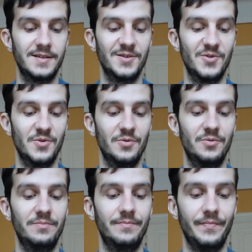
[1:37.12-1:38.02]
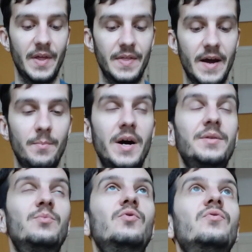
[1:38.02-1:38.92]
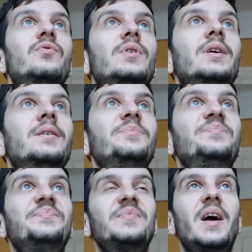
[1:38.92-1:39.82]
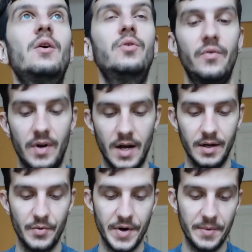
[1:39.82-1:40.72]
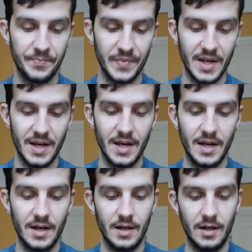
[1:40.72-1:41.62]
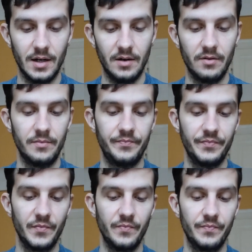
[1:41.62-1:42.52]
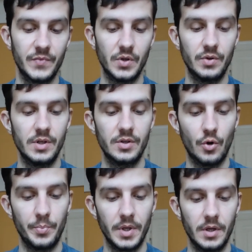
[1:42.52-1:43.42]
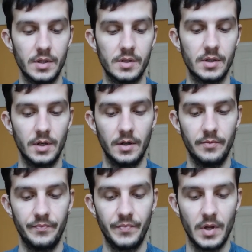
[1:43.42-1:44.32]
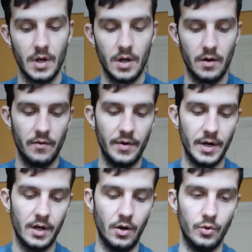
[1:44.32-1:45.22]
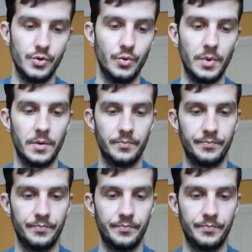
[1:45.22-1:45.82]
And I might move out of Hungary. So this topic is very close to me.